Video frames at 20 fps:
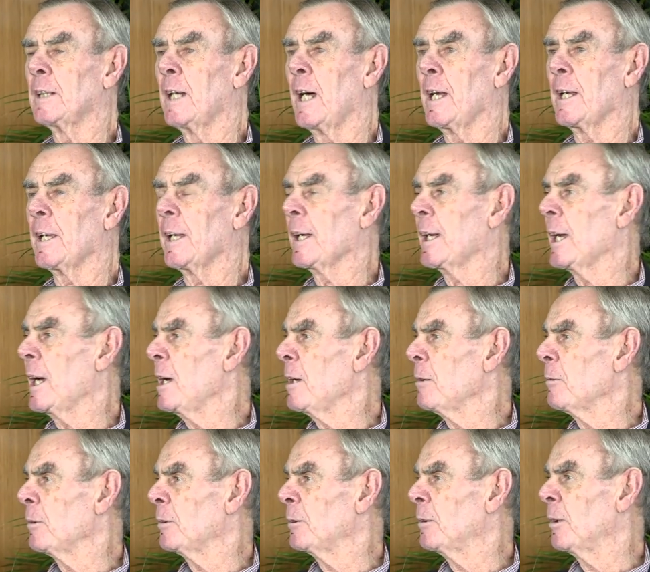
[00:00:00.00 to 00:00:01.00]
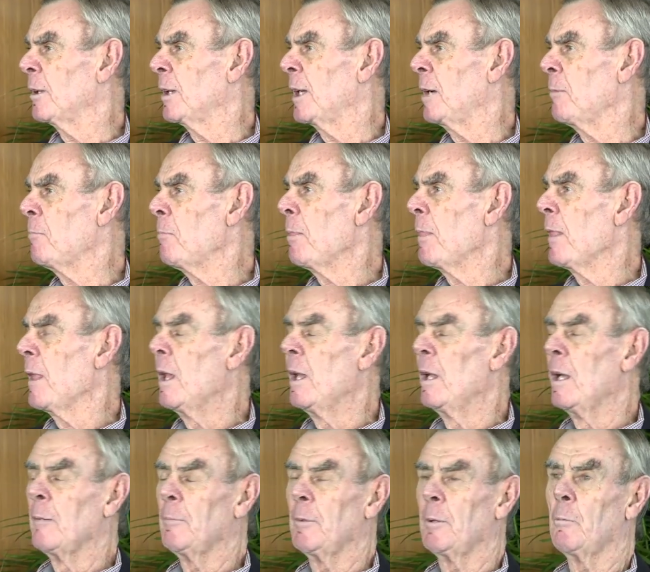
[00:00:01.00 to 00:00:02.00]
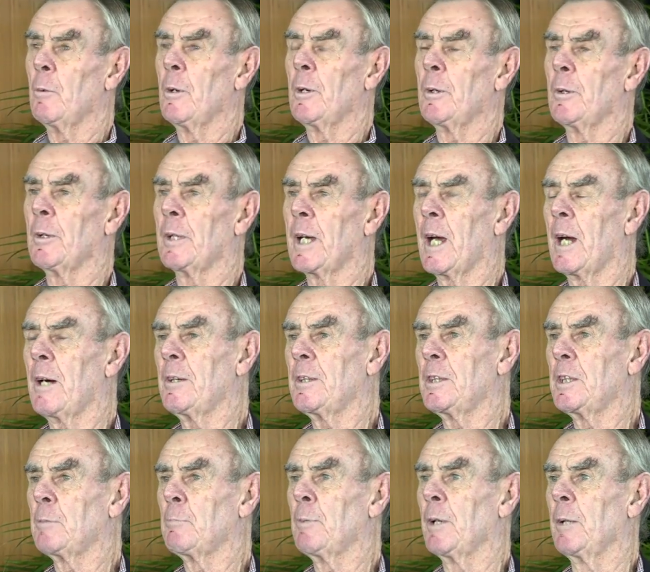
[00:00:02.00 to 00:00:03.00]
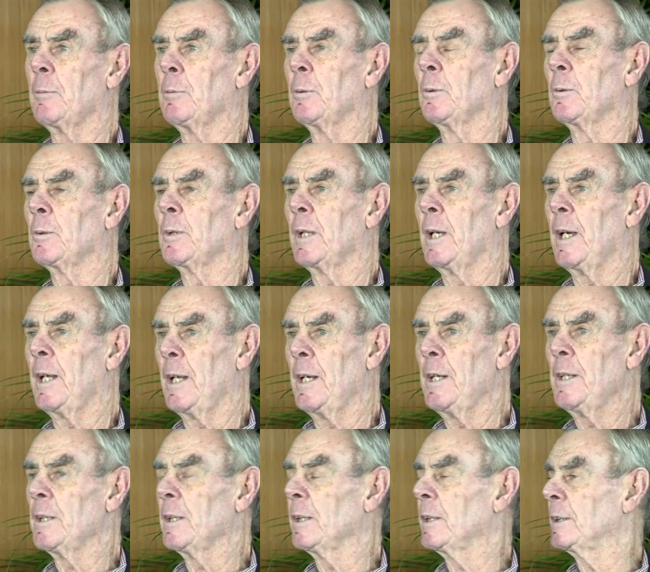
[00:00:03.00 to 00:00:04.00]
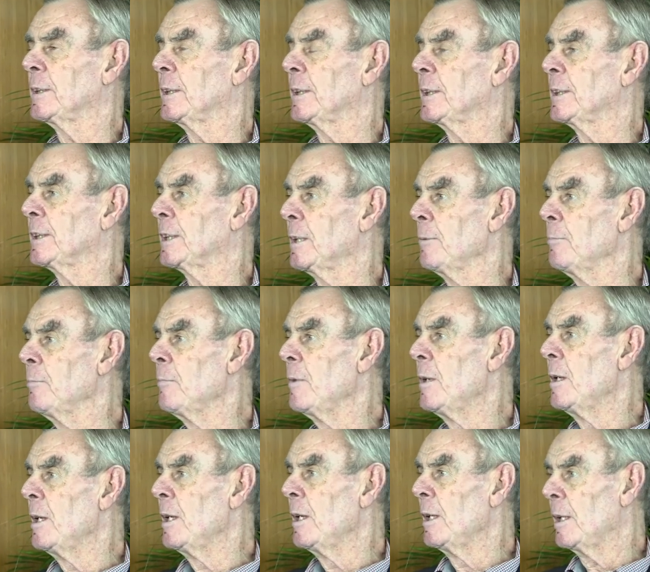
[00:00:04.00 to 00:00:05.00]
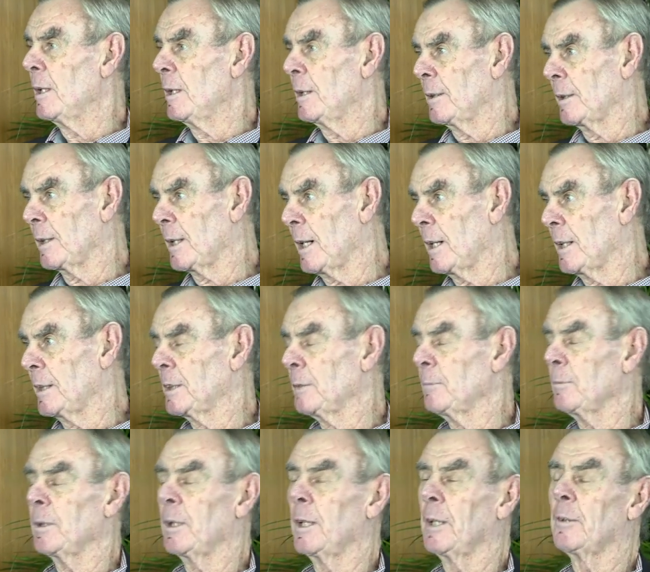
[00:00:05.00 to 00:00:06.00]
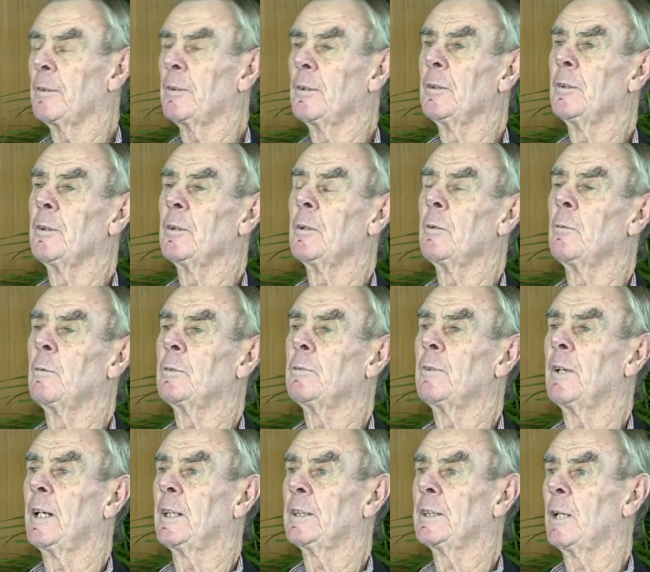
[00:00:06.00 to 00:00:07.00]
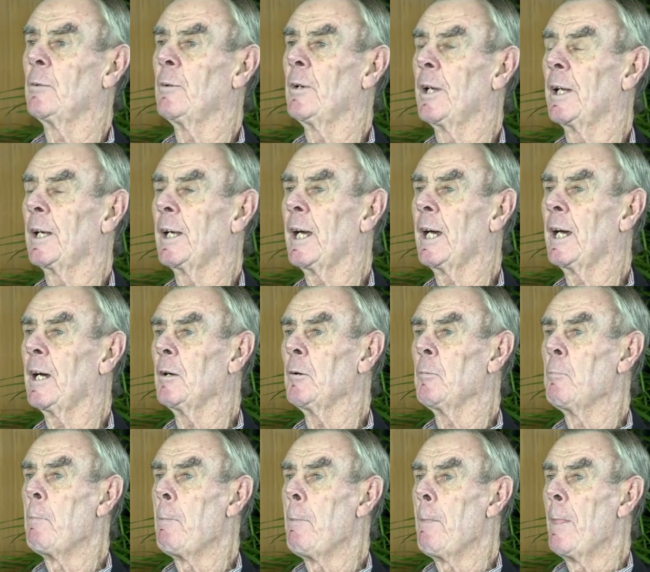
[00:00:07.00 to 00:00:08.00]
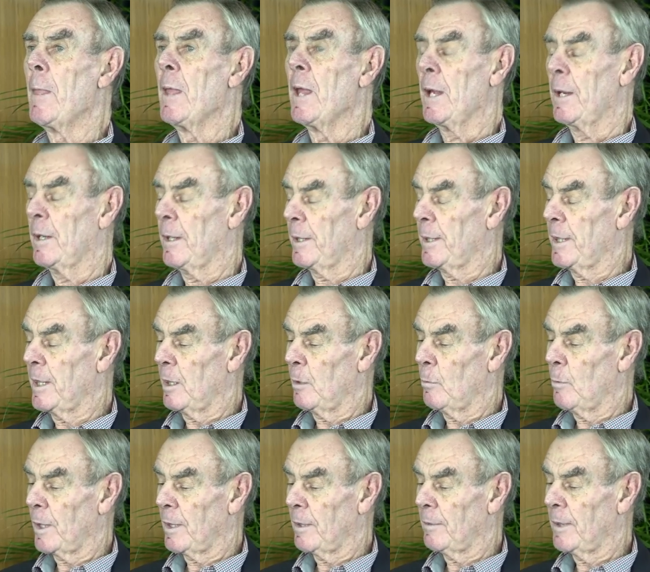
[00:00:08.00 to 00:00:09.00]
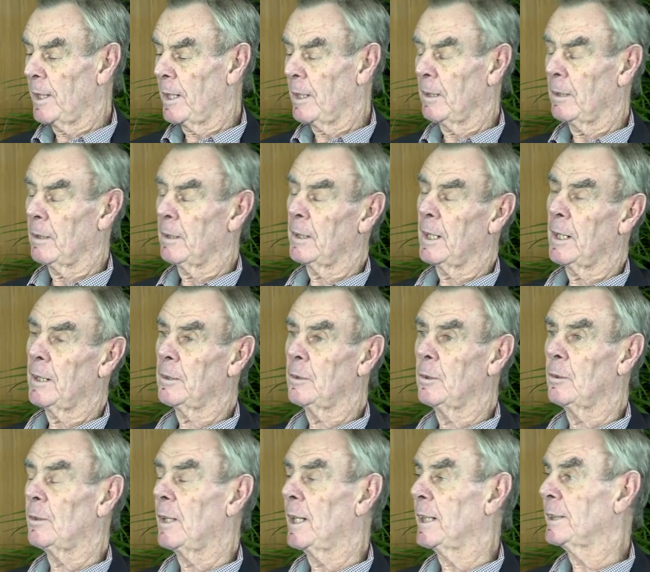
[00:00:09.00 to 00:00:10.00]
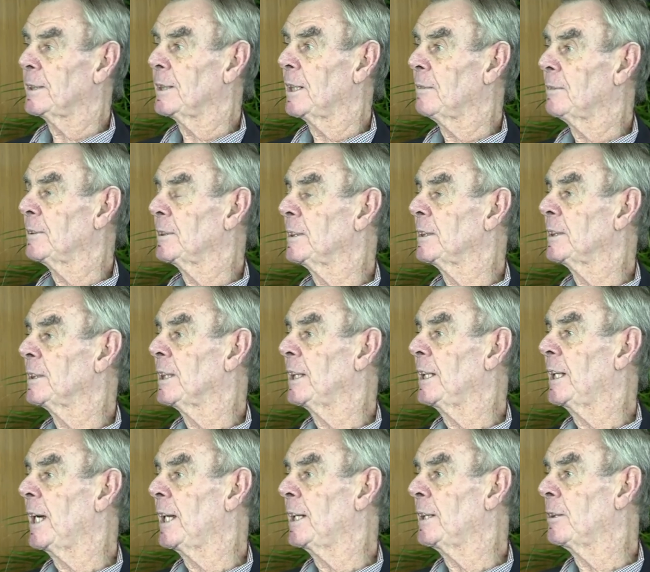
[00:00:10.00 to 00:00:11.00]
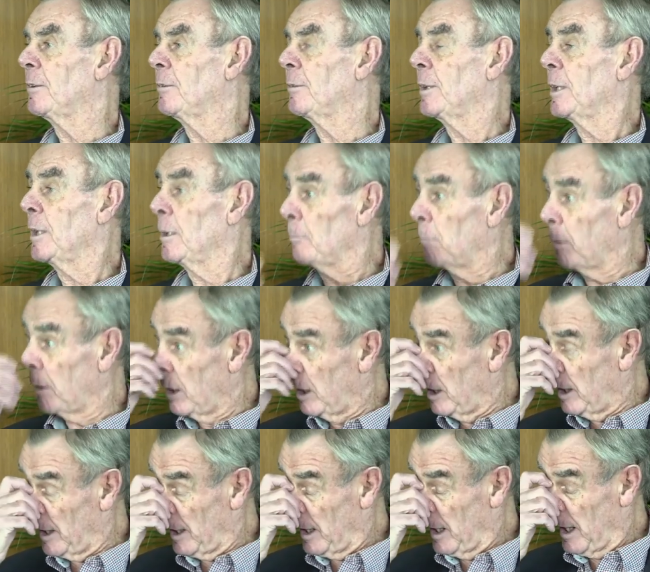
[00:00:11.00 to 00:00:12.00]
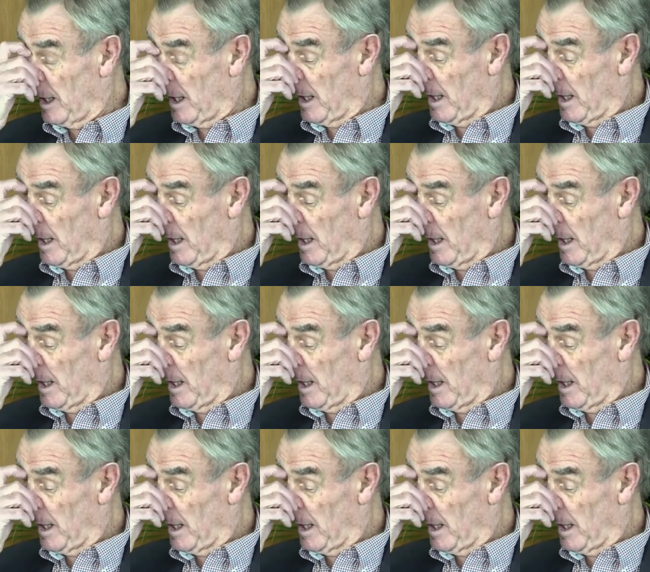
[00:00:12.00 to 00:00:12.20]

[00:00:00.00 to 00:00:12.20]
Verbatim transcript: sailing are going with all that. I mean, want to encourage people to get into the system and encourage them to get through it as far as they want to go. And I know one of our local race officers, he had to reapply